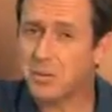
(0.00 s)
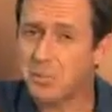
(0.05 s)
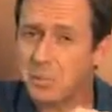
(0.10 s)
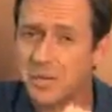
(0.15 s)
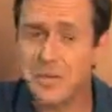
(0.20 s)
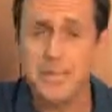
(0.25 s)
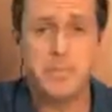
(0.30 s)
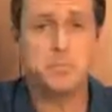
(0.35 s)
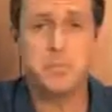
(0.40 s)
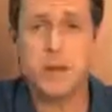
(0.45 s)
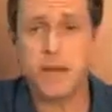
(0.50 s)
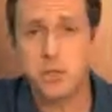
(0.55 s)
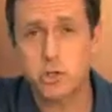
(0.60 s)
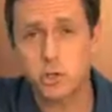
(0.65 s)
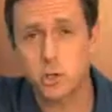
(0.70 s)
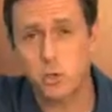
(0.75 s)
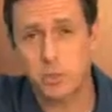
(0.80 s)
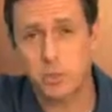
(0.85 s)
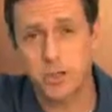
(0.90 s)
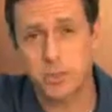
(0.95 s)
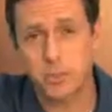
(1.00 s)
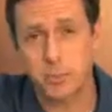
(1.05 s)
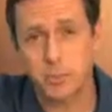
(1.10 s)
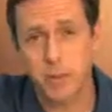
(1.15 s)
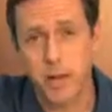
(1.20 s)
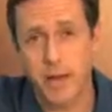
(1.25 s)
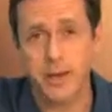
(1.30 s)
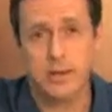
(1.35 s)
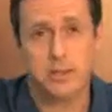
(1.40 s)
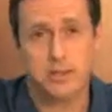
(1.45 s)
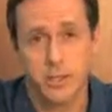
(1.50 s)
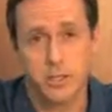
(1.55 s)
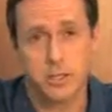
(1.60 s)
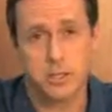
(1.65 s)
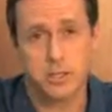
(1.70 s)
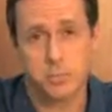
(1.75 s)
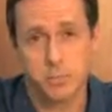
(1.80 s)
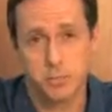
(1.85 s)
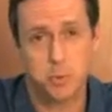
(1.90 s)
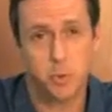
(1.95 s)
please make sure that the product
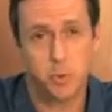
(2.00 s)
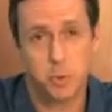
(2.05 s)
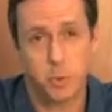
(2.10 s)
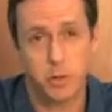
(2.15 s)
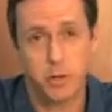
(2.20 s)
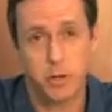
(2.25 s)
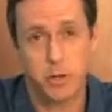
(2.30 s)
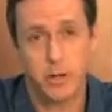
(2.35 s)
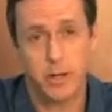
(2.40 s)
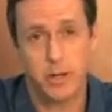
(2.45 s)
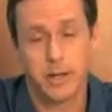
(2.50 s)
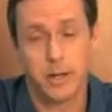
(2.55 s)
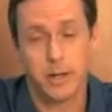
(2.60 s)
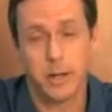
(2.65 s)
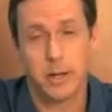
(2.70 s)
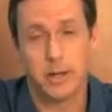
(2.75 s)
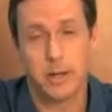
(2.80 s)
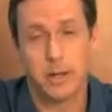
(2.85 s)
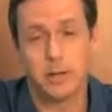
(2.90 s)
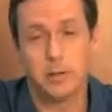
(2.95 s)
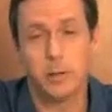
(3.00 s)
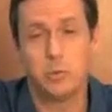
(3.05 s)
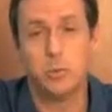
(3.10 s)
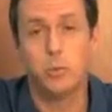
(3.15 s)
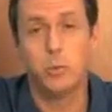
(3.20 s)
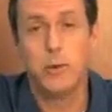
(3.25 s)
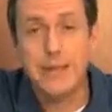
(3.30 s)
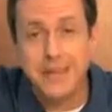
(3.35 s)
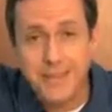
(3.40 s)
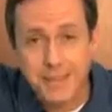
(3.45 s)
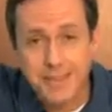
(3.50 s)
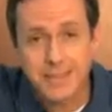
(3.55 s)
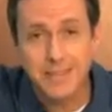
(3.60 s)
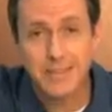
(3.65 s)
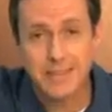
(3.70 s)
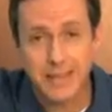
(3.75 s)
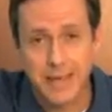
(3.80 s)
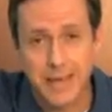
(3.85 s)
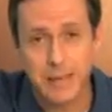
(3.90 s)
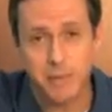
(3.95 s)
is pure. Read
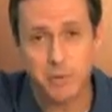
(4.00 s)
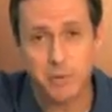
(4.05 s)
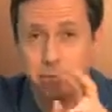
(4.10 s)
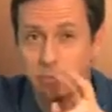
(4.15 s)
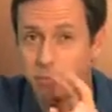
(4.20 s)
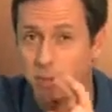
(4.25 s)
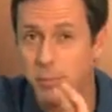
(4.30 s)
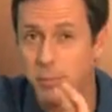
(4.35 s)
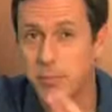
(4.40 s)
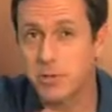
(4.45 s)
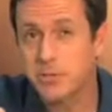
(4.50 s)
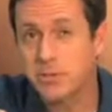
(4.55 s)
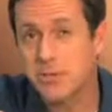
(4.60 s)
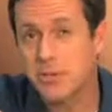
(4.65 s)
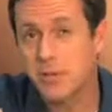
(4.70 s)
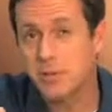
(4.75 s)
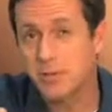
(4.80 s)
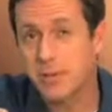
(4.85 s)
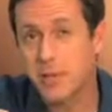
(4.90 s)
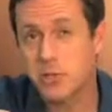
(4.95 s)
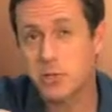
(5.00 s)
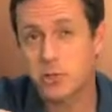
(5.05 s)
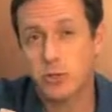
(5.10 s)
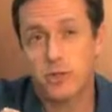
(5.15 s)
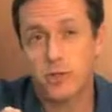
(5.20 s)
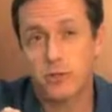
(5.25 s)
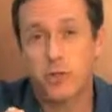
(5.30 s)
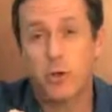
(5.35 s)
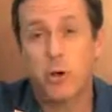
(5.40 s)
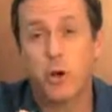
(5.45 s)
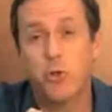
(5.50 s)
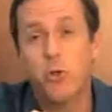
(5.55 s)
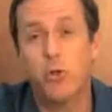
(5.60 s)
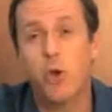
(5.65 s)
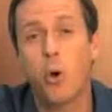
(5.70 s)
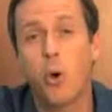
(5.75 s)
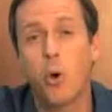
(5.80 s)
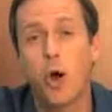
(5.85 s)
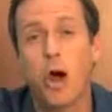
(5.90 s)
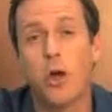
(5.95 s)
the label. Number 2, make sure that there are
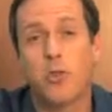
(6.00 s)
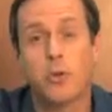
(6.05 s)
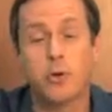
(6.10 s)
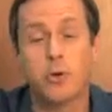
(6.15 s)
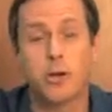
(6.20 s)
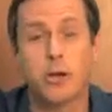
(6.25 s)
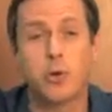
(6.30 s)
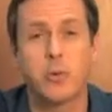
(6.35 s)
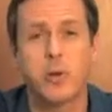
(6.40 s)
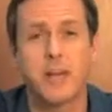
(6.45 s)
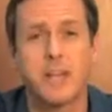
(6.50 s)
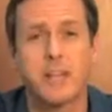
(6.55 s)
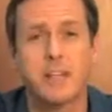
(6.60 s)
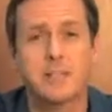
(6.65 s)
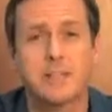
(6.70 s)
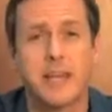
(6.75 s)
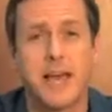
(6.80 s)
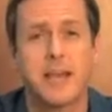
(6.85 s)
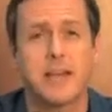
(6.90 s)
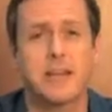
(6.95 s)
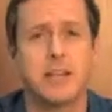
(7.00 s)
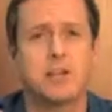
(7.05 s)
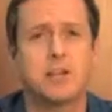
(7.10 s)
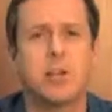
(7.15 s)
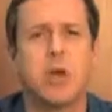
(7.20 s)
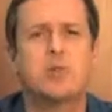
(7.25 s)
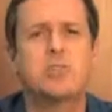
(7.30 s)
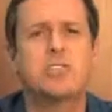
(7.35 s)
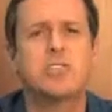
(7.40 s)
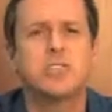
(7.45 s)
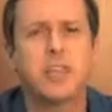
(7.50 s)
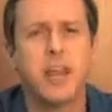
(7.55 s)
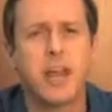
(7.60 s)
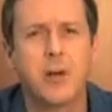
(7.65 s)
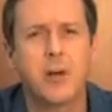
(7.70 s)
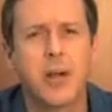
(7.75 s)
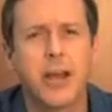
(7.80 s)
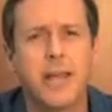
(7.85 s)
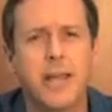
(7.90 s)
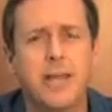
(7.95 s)
no other ingredients added. No
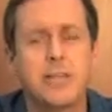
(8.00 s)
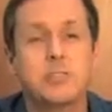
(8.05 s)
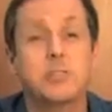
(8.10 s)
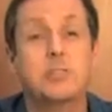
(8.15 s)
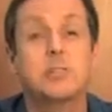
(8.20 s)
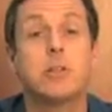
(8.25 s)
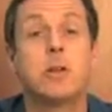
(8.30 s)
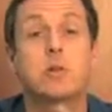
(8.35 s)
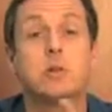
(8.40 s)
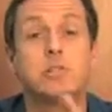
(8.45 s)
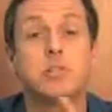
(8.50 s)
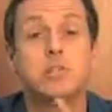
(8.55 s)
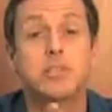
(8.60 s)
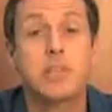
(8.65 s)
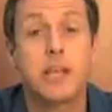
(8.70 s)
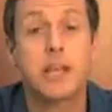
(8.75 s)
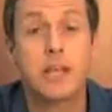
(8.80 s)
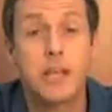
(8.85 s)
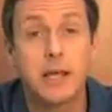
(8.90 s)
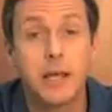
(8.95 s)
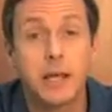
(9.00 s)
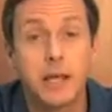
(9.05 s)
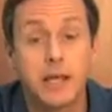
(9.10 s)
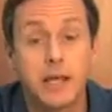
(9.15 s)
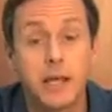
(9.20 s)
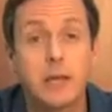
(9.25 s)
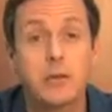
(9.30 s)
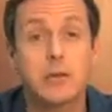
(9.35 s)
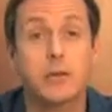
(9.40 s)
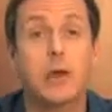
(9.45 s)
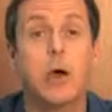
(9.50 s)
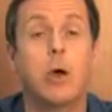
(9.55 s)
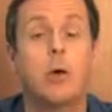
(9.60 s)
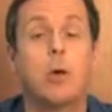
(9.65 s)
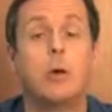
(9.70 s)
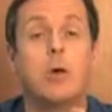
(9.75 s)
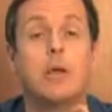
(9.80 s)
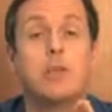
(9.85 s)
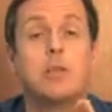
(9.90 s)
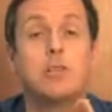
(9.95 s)
stearates, no silica,
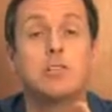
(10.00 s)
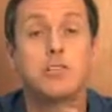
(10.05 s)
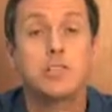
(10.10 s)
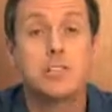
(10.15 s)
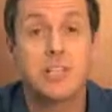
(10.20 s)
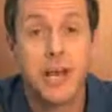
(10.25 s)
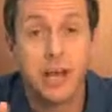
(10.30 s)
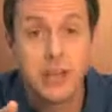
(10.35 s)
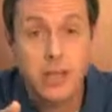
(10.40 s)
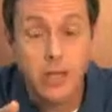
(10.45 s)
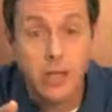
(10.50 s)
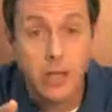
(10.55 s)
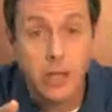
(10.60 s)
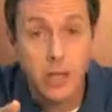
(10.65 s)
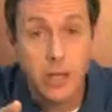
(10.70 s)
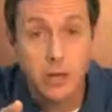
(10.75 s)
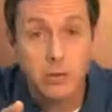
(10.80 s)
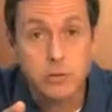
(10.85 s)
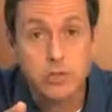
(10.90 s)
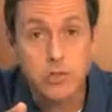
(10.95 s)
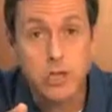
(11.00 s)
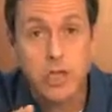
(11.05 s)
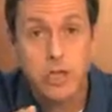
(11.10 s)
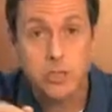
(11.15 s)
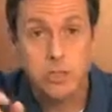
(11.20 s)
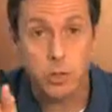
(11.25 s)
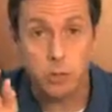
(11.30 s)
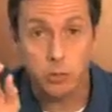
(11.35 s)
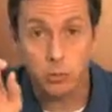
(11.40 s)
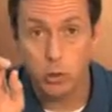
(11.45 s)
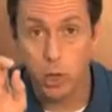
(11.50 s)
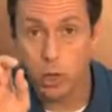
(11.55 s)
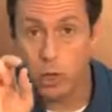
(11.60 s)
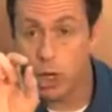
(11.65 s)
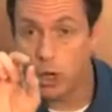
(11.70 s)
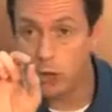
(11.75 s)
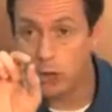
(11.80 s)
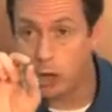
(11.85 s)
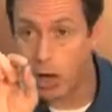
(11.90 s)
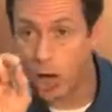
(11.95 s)
no cellulose. So
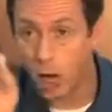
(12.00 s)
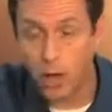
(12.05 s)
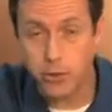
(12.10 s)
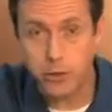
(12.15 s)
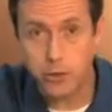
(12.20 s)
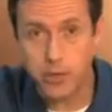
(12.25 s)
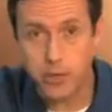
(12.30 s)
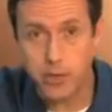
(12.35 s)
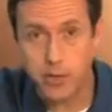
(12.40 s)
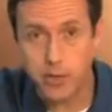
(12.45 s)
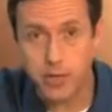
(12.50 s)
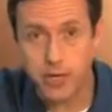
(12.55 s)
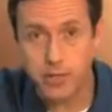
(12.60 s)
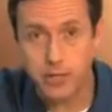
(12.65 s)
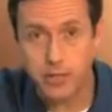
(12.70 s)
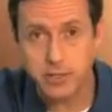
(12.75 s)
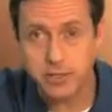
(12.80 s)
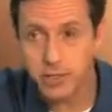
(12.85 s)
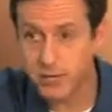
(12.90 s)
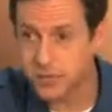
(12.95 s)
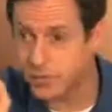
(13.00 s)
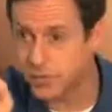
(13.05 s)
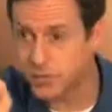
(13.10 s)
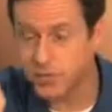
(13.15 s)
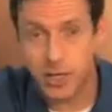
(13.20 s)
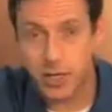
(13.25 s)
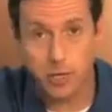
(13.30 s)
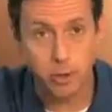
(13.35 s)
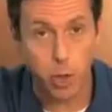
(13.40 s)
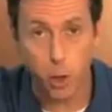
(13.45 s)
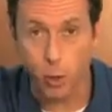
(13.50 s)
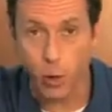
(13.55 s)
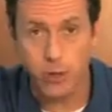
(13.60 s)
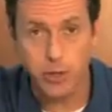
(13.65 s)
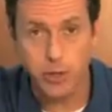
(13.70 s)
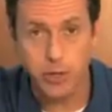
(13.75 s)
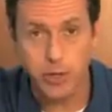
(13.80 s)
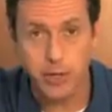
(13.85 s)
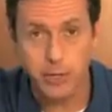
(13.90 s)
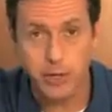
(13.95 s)
look under other ingredients. It should say no
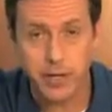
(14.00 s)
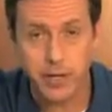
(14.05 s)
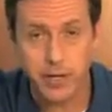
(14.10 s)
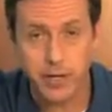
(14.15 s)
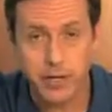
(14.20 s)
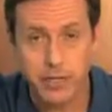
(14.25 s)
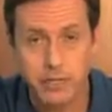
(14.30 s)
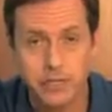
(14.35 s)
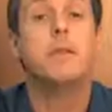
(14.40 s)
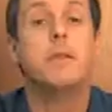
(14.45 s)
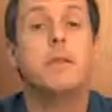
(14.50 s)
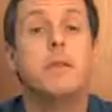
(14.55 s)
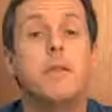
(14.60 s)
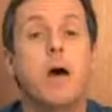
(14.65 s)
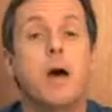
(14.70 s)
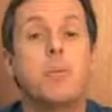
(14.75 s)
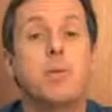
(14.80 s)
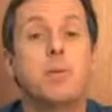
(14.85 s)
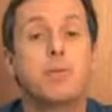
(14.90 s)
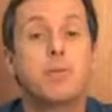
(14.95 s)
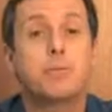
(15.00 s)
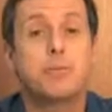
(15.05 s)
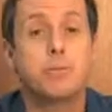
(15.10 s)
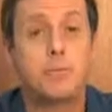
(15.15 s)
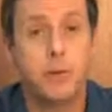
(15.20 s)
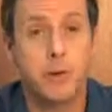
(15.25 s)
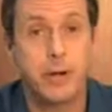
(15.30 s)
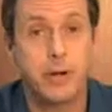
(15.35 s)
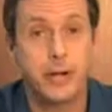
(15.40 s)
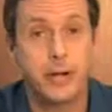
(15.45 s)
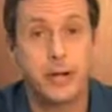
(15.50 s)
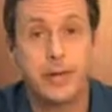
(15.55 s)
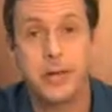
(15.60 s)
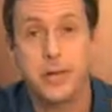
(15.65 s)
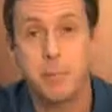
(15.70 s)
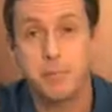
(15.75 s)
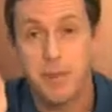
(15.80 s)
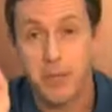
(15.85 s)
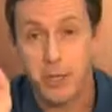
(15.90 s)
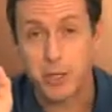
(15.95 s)
other ingredients. Number 3,
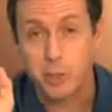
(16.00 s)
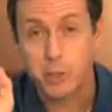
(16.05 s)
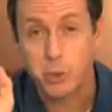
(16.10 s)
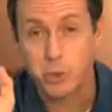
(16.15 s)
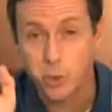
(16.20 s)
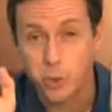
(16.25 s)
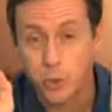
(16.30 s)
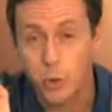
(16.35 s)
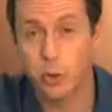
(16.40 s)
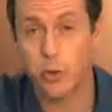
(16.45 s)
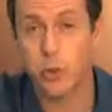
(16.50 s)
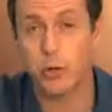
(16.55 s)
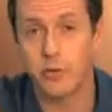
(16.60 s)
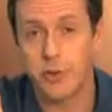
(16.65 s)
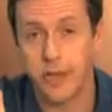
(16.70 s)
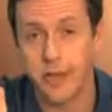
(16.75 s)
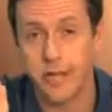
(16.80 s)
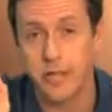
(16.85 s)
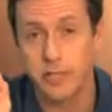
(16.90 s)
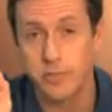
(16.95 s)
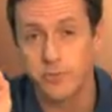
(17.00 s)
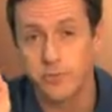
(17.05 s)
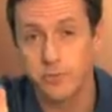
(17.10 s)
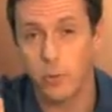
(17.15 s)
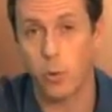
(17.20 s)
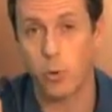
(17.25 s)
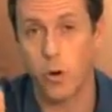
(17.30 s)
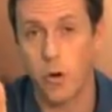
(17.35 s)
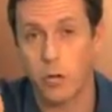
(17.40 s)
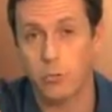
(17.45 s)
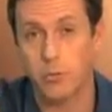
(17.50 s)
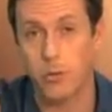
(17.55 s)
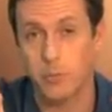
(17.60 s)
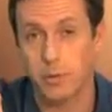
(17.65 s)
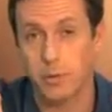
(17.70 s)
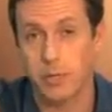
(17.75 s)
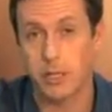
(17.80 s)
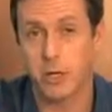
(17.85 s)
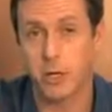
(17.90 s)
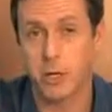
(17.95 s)
make sure that it's
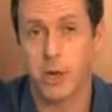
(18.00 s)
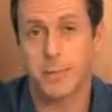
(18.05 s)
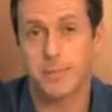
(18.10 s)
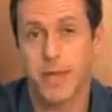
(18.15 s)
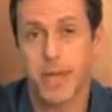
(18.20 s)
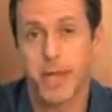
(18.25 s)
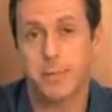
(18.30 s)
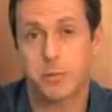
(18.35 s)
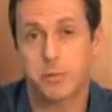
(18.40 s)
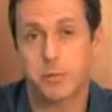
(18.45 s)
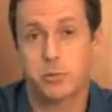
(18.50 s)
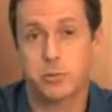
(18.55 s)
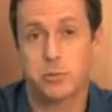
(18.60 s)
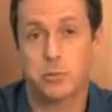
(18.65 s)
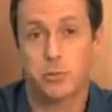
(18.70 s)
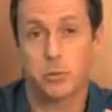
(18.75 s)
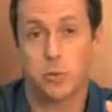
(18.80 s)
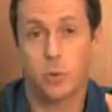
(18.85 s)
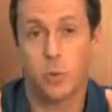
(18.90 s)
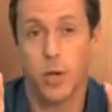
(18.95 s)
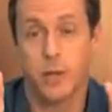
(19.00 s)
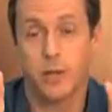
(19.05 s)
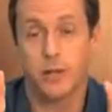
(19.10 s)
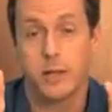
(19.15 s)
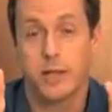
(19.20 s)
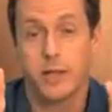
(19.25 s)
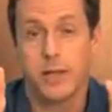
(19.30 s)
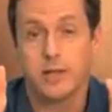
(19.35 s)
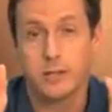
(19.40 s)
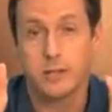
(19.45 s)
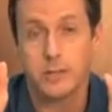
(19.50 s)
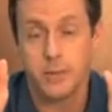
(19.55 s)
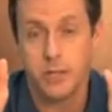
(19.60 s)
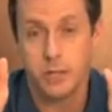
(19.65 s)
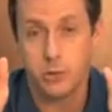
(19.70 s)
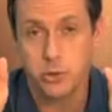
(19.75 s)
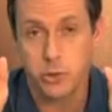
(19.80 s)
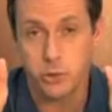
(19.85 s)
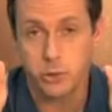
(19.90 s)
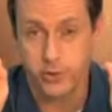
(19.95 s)
400 milligram capsules. You want to
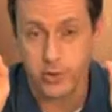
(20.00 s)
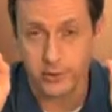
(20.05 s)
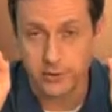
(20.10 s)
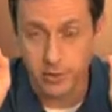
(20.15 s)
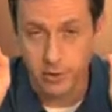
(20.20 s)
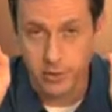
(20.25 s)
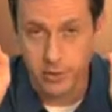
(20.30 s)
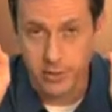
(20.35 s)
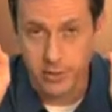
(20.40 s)
make sure that